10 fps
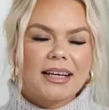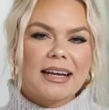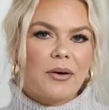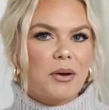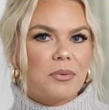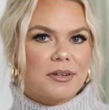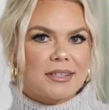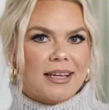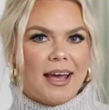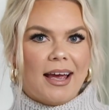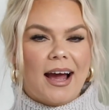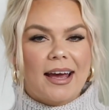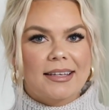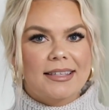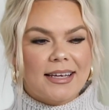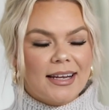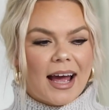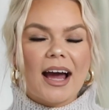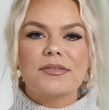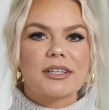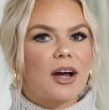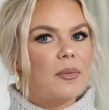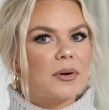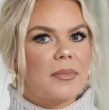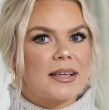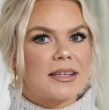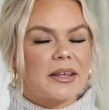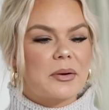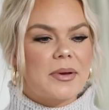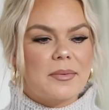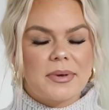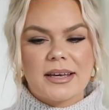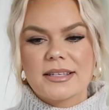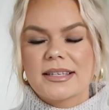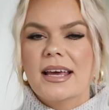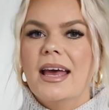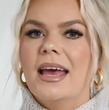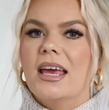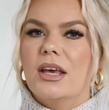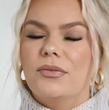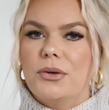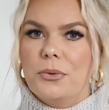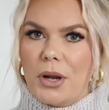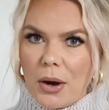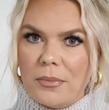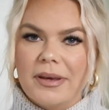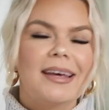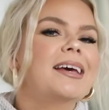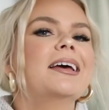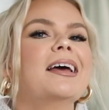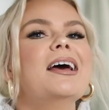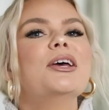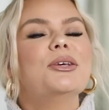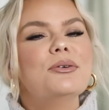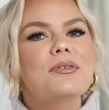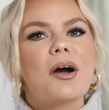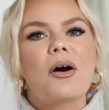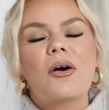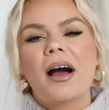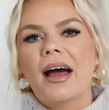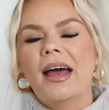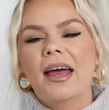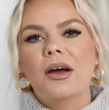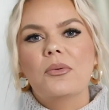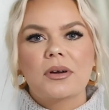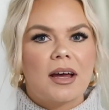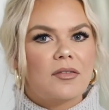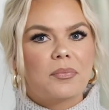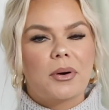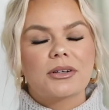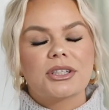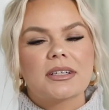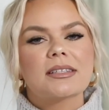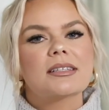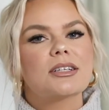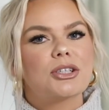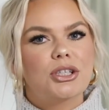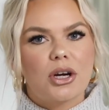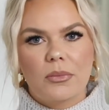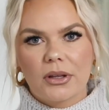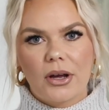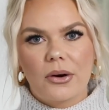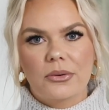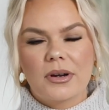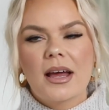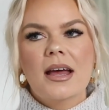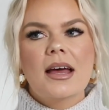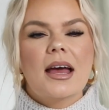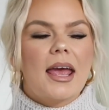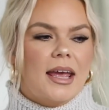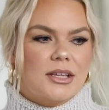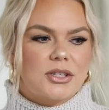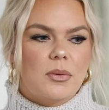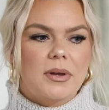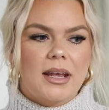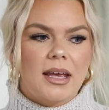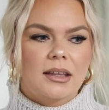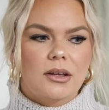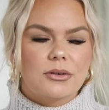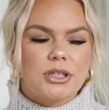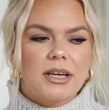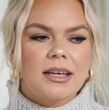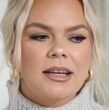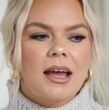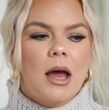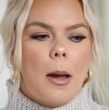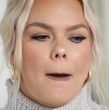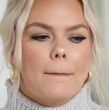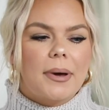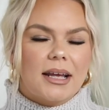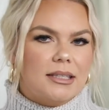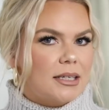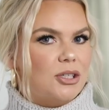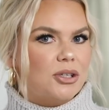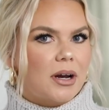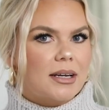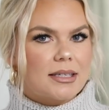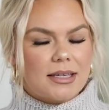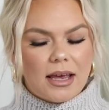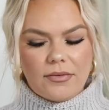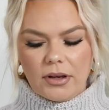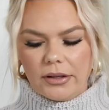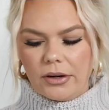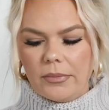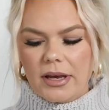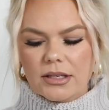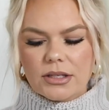Now I will say I did have to compromise a little bit because if you know me, you know I would have purchased Jo Malone hand soap and hand lotion, but I did try to save a little bit.